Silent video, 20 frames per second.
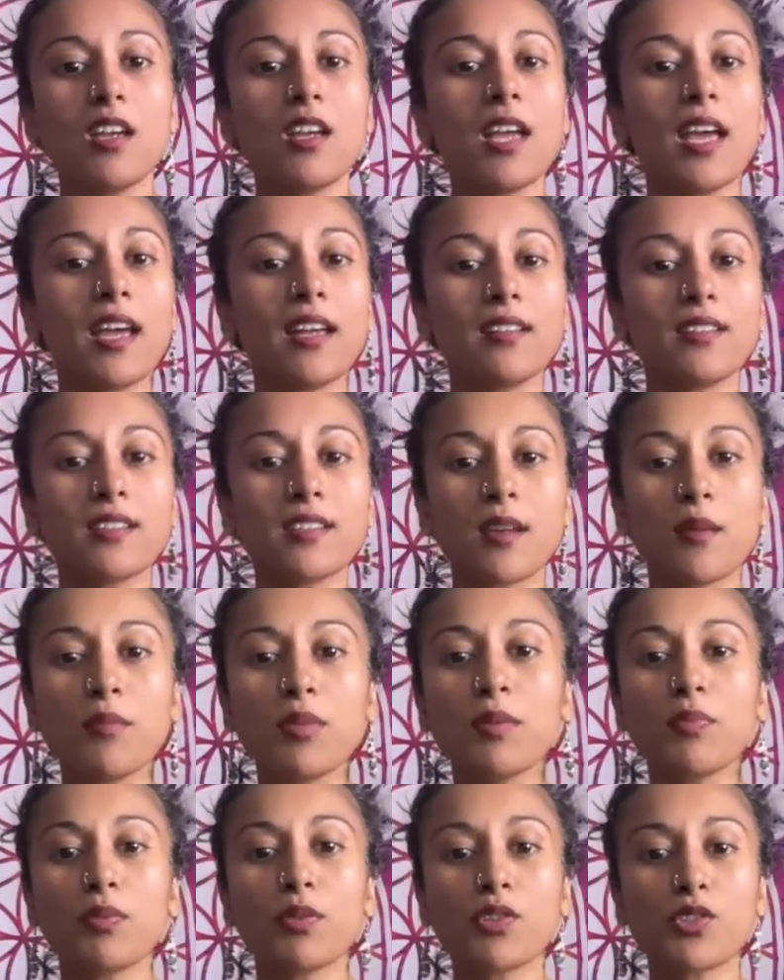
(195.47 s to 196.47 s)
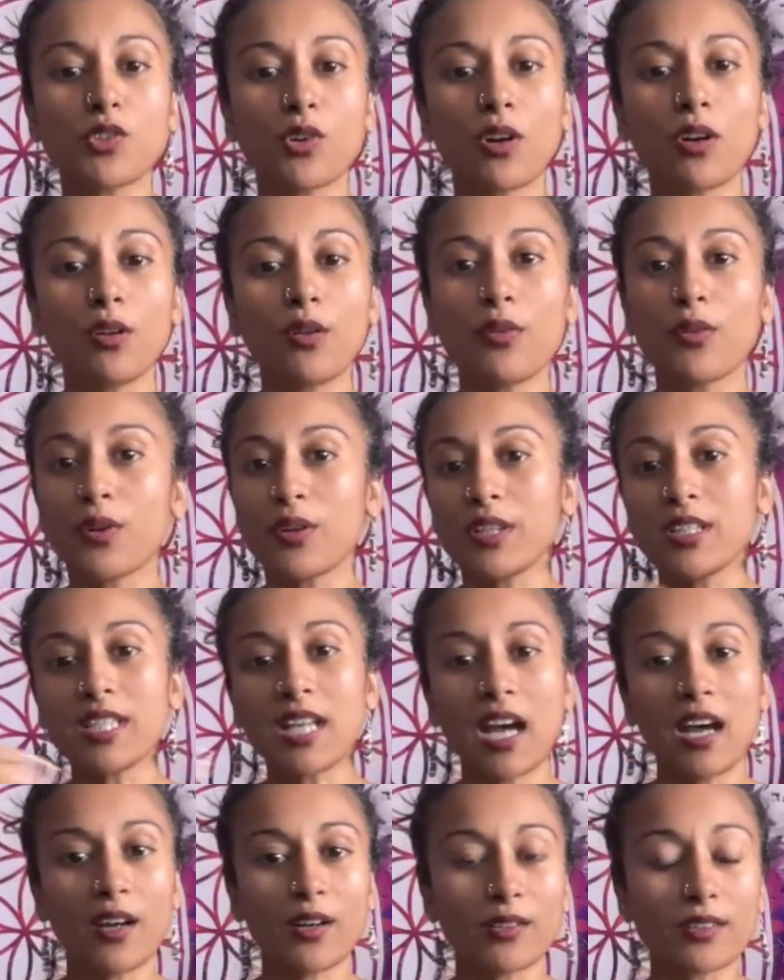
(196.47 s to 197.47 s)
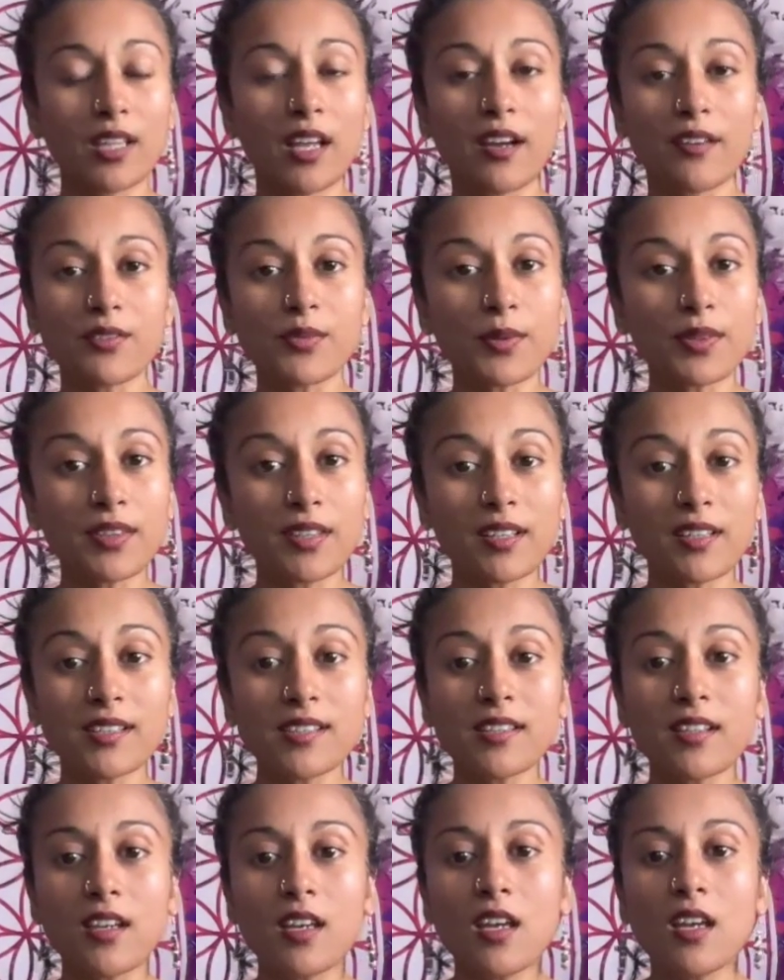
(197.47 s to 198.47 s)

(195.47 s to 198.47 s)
and some people struggle their entire lives with this.